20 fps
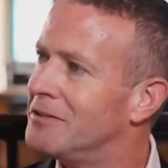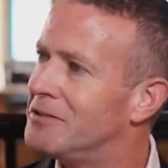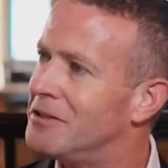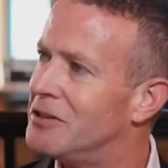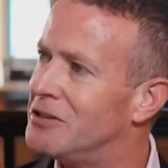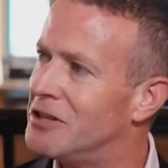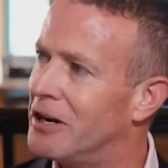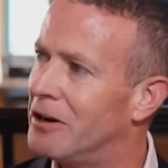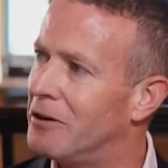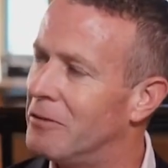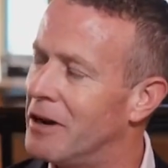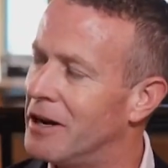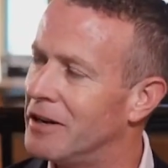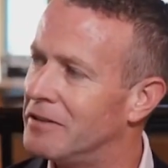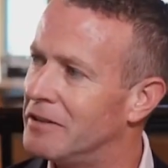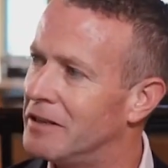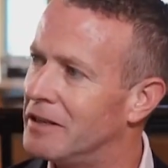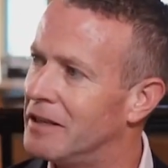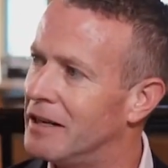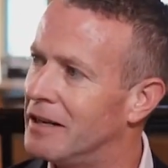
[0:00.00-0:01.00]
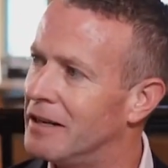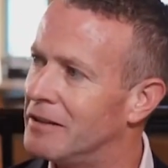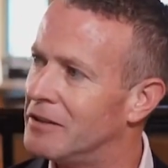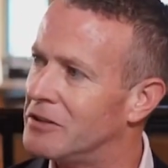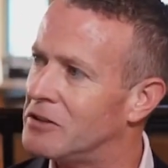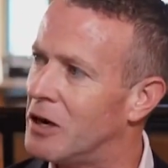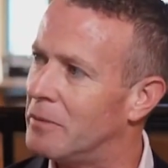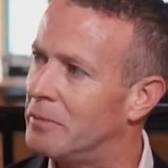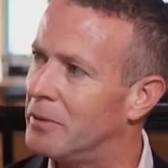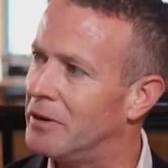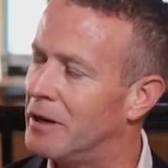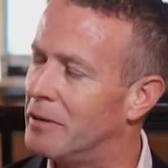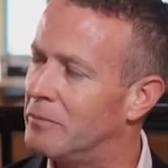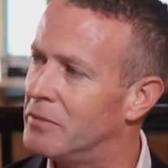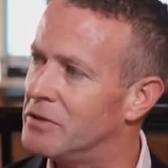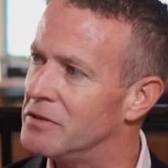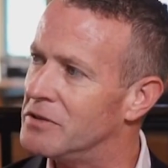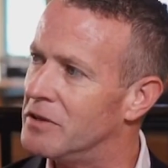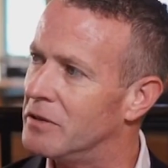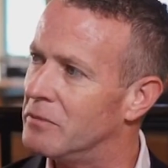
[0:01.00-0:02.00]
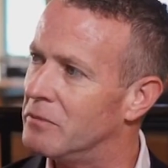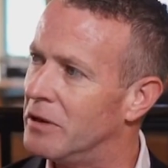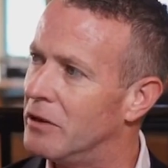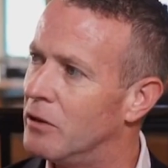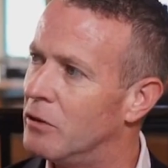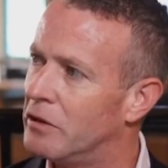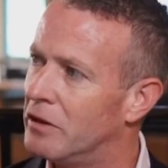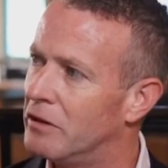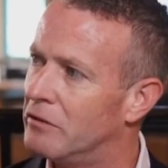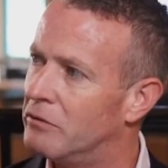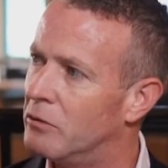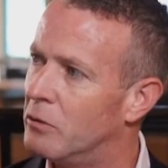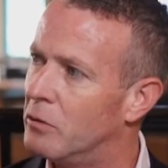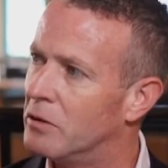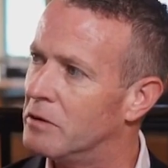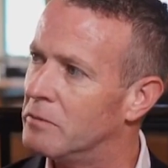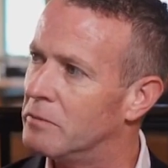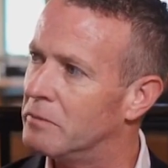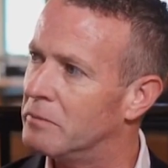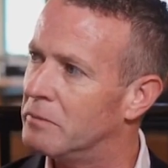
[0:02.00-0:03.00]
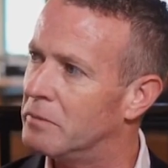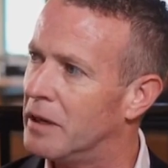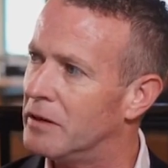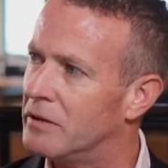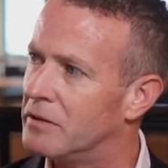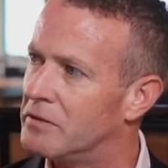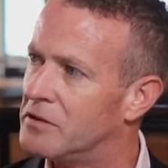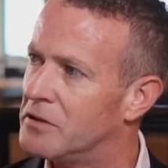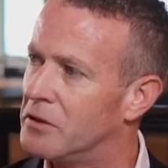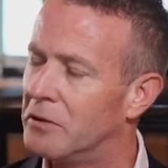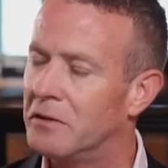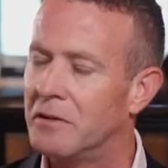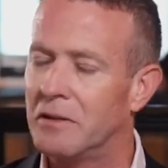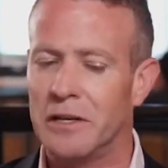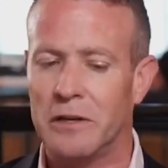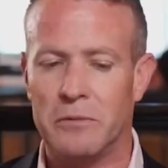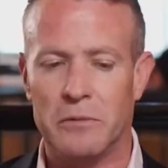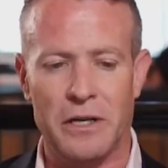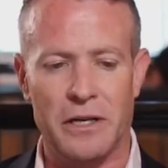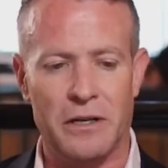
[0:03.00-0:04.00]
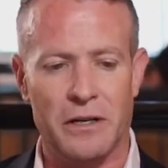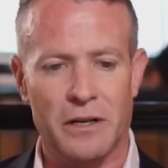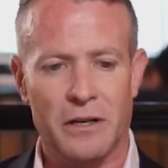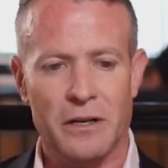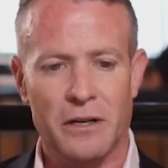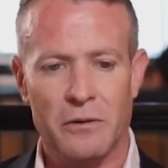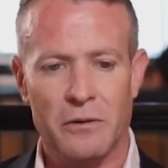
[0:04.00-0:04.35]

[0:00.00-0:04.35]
to generate the type of numbers that we're looking for. But certainly we